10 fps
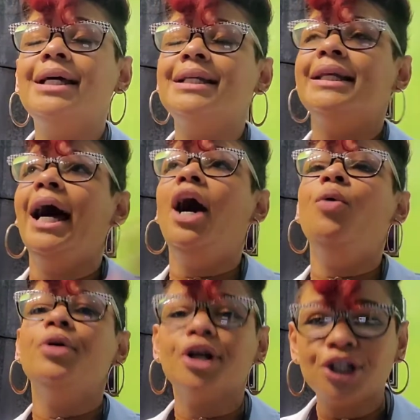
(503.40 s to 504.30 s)
now
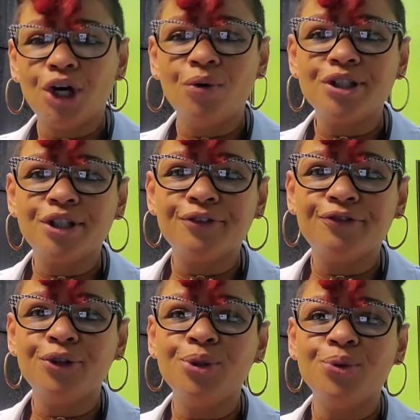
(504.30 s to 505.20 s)
we're going to go into the
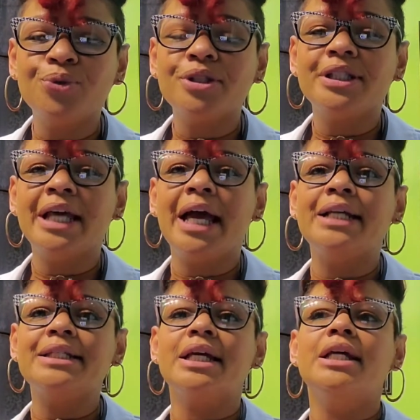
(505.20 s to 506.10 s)
foods that
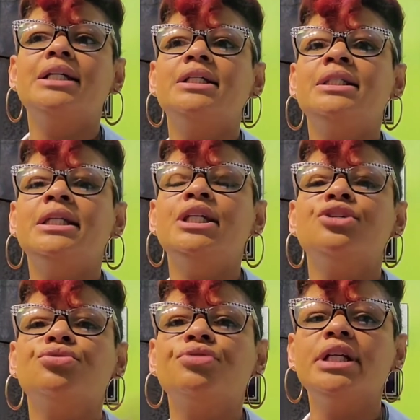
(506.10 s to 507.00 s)

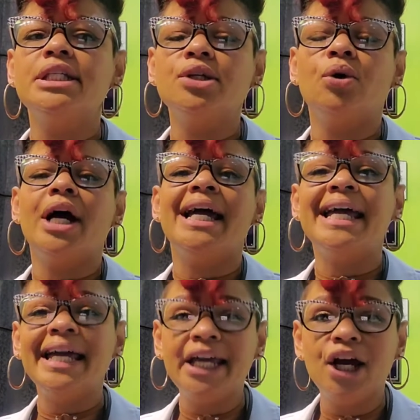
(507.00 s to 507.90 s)
decrease or
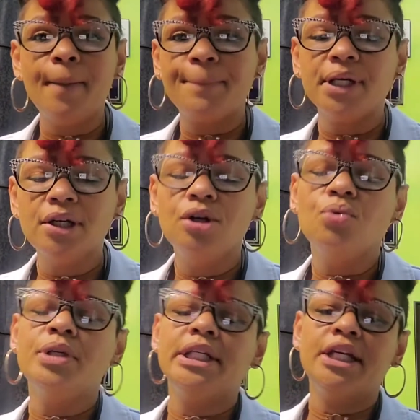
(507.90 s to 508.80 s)
help
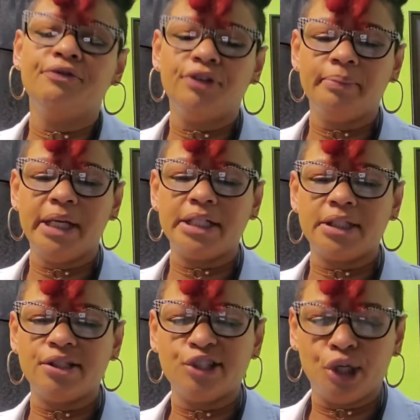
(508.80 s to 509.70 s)
with inflammation.
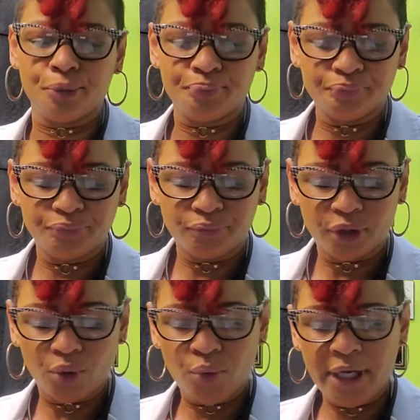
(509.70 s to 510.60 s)
So
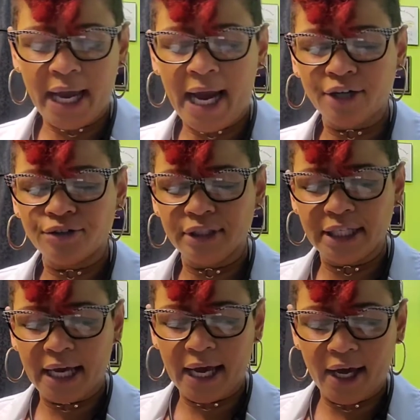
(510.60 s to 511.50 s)
we actually
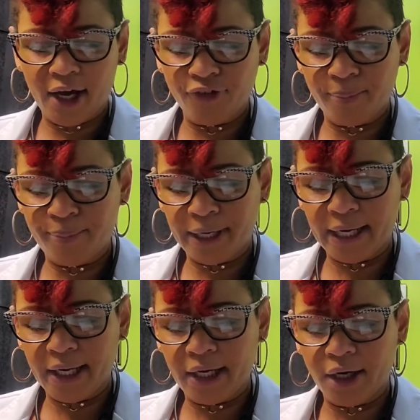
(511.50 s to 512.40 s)
have
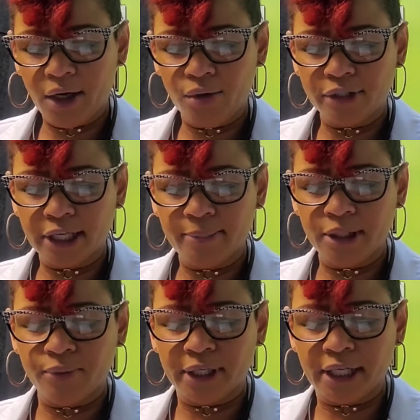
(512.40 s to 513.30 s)
about, how many
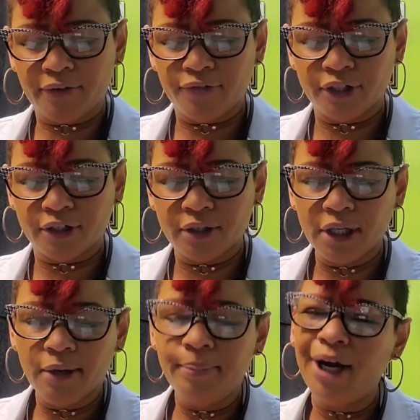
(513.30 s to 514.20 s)
we have here?
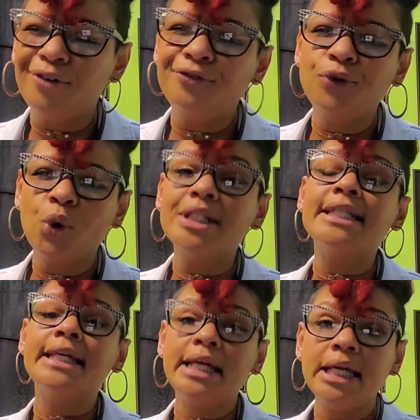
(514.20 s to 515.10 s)
About
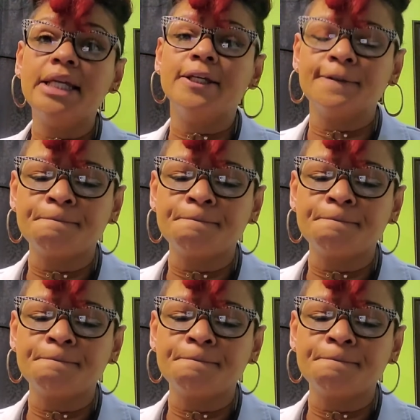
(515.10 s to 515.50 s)
14.